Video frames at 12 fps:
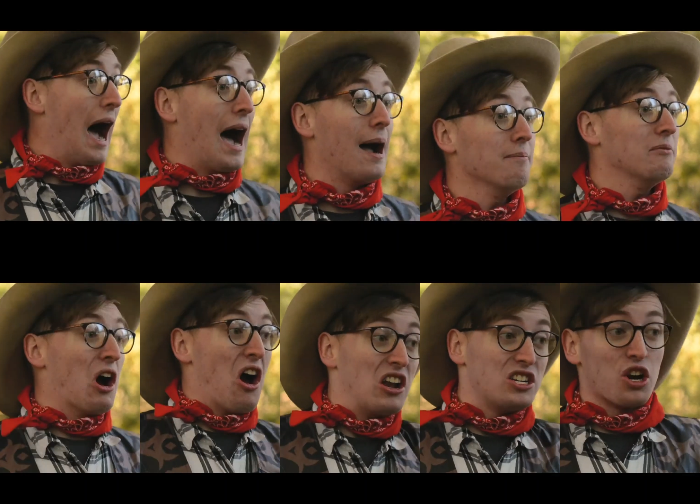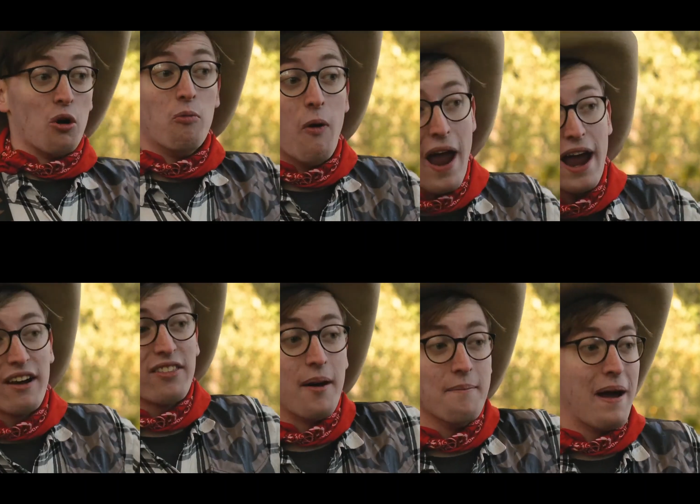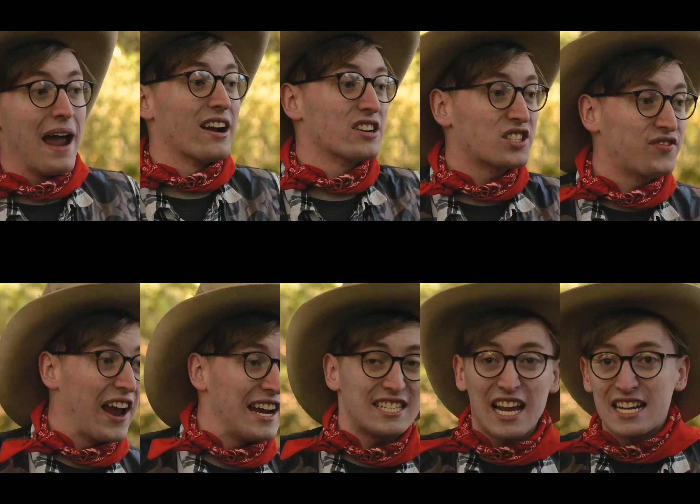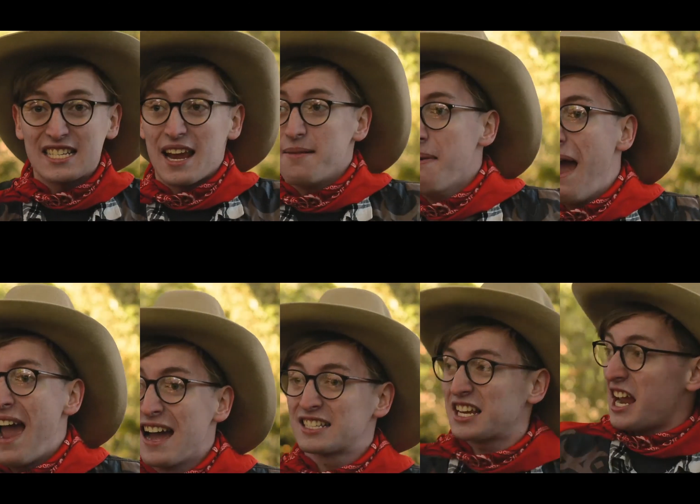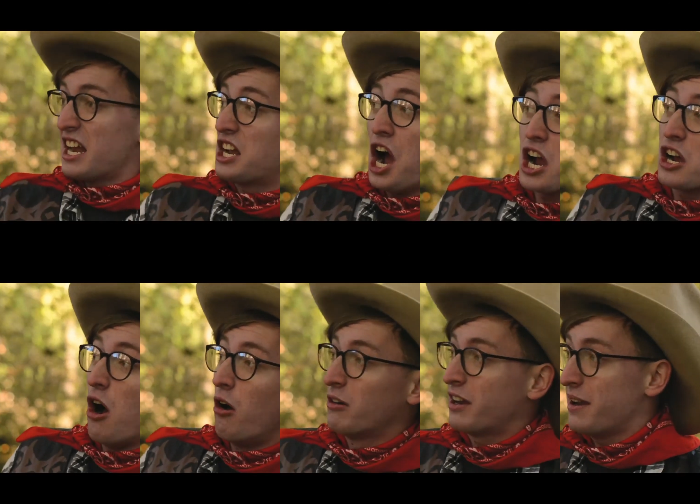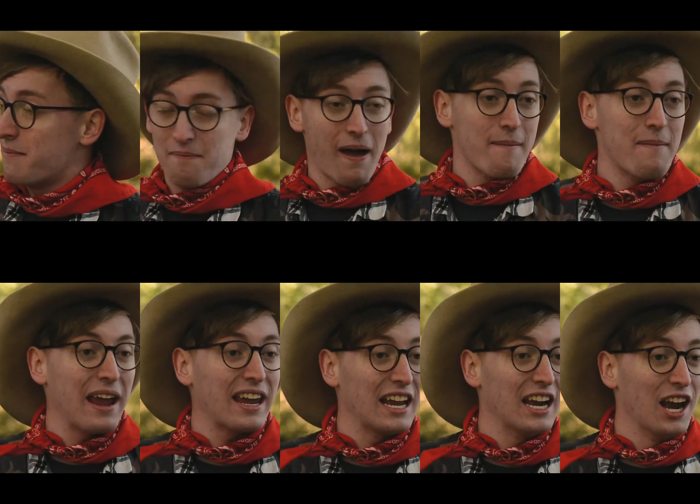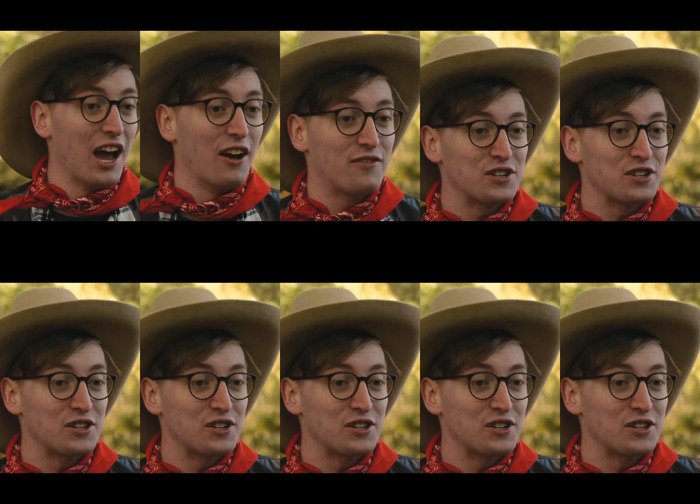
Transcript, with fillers: I'm going to wear the mayor's face as a mask and cuckold him by making love